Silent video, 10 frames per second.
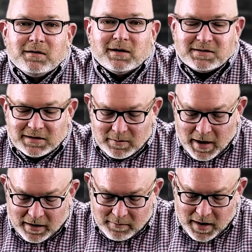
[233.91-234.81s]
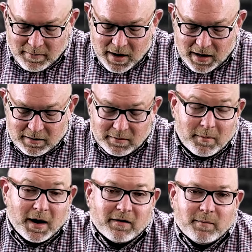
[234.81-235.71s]
that's in the back of my mind and the
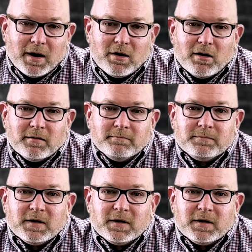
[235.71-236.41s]
back of my heart